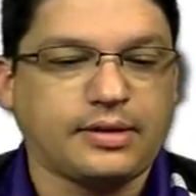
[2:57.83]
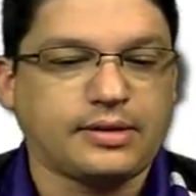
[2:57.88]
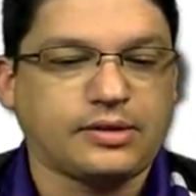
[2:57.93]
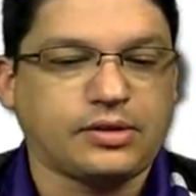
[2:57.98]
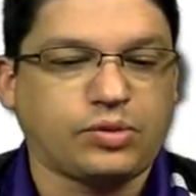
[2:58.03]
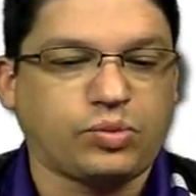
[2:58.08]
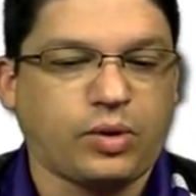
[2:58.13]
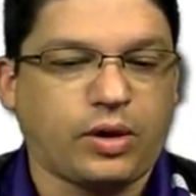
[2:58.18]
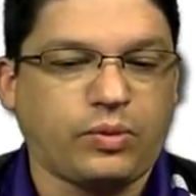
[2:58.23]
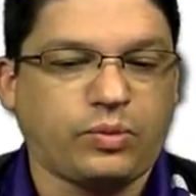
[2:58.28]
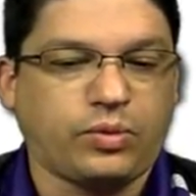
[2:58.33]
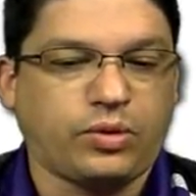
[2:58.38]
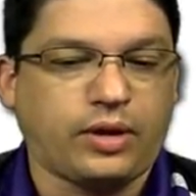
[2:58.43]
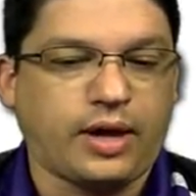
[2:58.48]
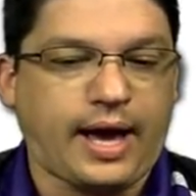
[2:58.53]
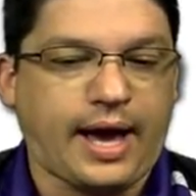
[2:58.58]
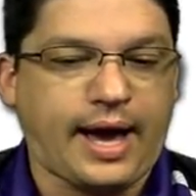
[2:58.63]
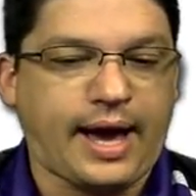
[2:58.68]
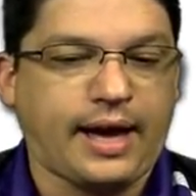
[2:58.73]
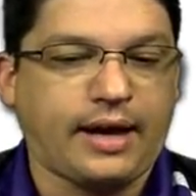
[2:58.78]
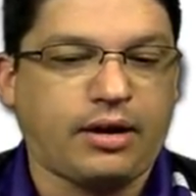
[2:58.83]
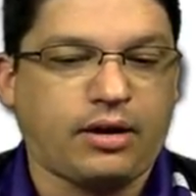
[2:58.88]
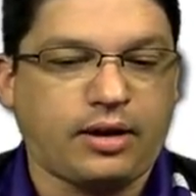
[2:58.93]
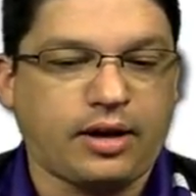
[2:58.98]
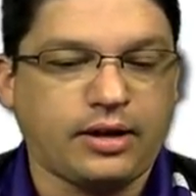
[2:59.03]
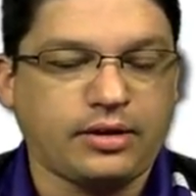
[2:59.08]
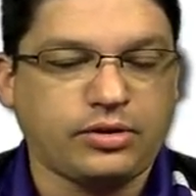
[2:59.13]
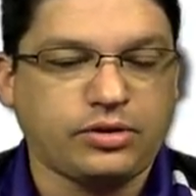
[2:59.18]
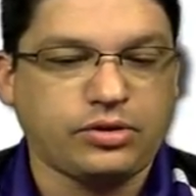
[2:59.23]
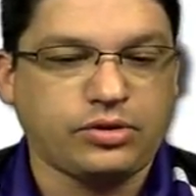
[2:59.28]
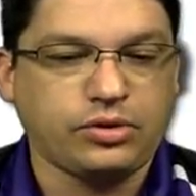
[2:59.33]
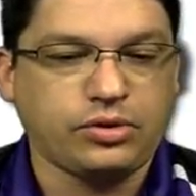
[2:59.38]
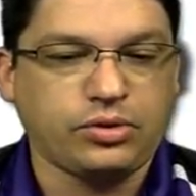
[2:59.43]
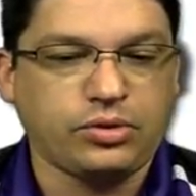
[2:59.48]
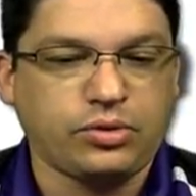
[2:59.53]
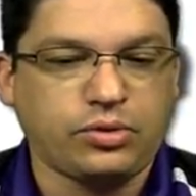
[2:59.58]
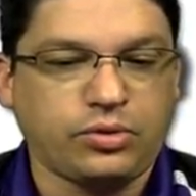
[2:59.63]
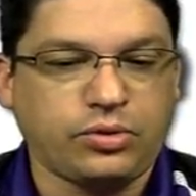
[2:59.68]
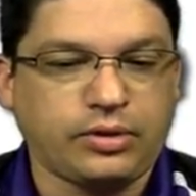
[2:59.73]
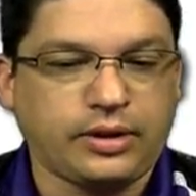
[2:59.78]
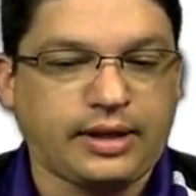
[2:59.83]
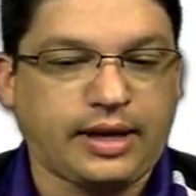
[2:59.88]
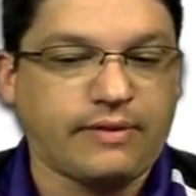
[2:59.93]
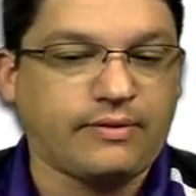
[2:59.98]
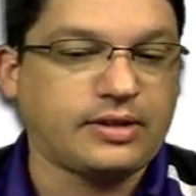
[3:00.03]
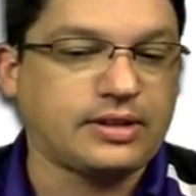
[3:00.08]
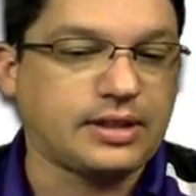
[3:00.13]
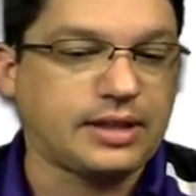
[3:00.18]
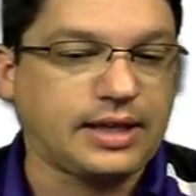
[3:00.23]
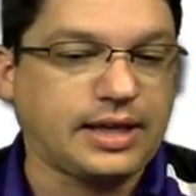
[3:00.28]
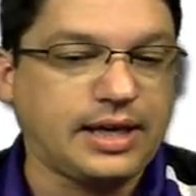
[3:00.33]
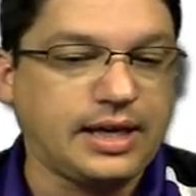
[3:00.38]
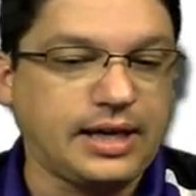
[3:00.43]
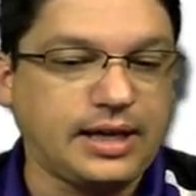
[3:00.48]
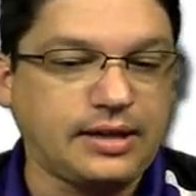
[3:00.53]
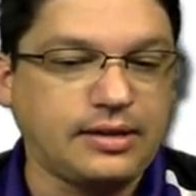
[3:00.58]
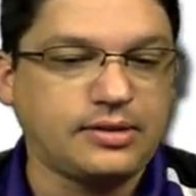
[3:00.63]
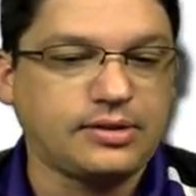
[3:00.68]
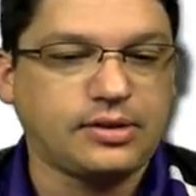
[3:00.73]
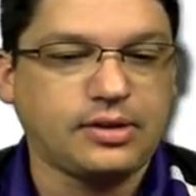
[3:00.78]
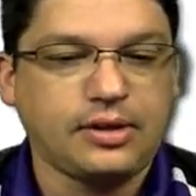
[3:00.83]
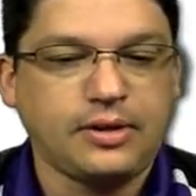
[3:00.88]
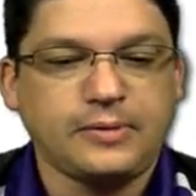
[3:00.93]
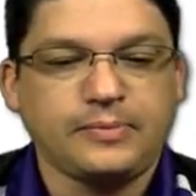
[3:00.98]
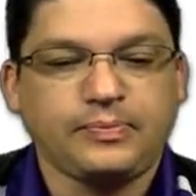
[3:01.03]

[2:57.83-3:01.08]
This is what we'll add on to give it to the kids,